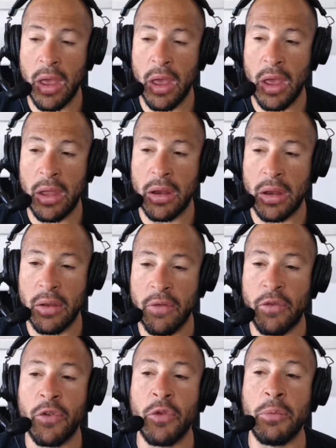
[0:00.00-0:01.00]
And
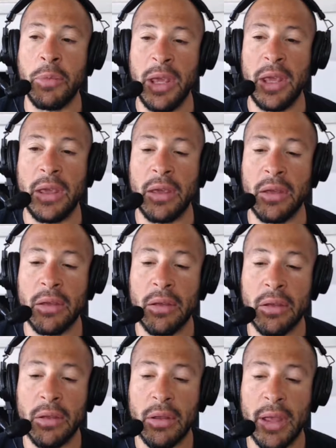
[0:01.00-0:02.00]
for me,
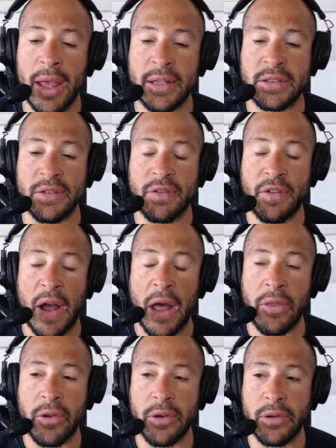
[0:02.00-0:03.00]
as a
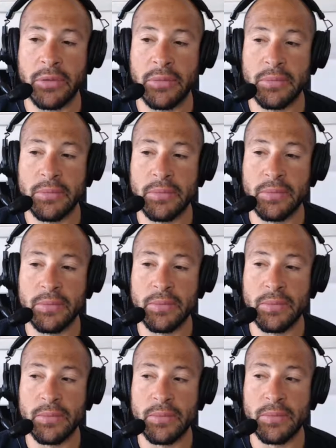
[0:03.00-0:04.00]
father
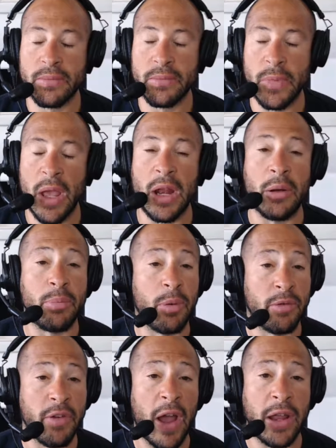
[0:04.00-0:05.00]
and a
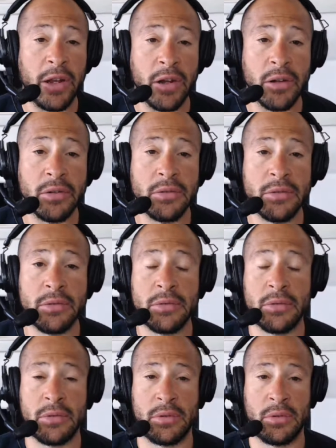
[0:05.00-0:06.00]
provider,
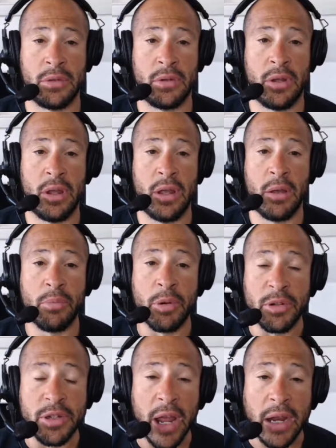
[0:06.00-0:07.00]

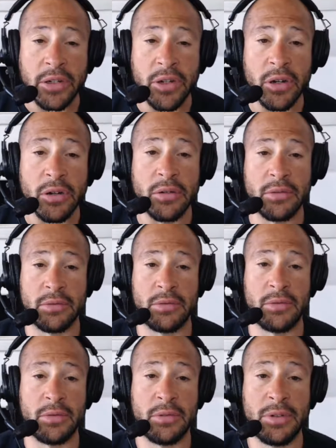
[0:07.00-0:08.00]
protector,
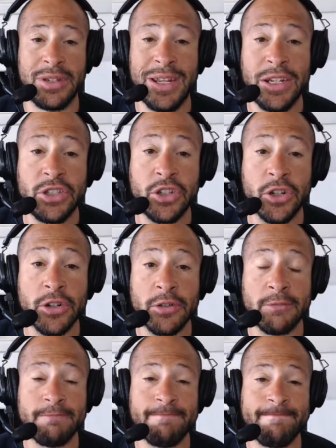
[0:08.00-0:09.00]
teacher,
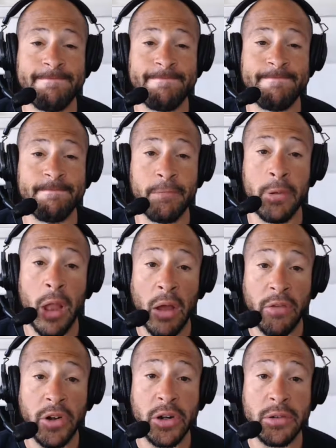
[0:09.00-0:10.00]

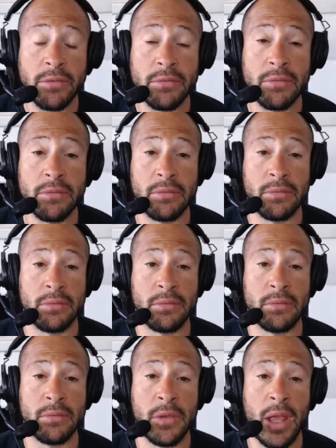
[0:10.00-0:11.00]
lover,
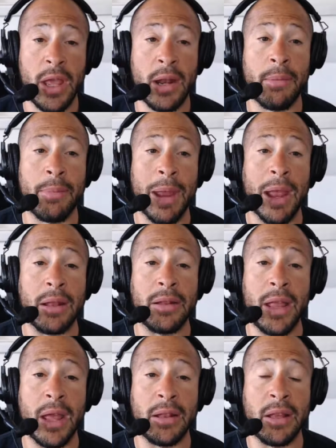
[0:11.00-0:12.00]
and a man
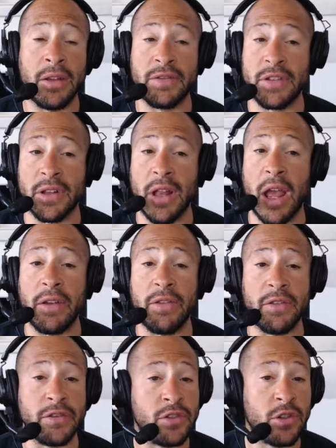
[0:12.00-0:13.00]
that lives a life
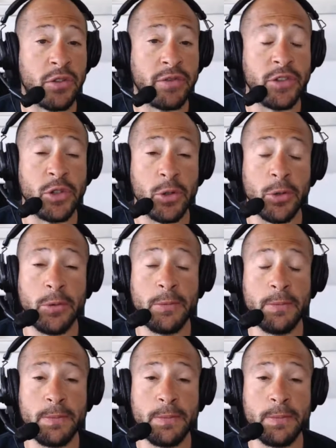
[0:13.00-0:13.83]
of servitude,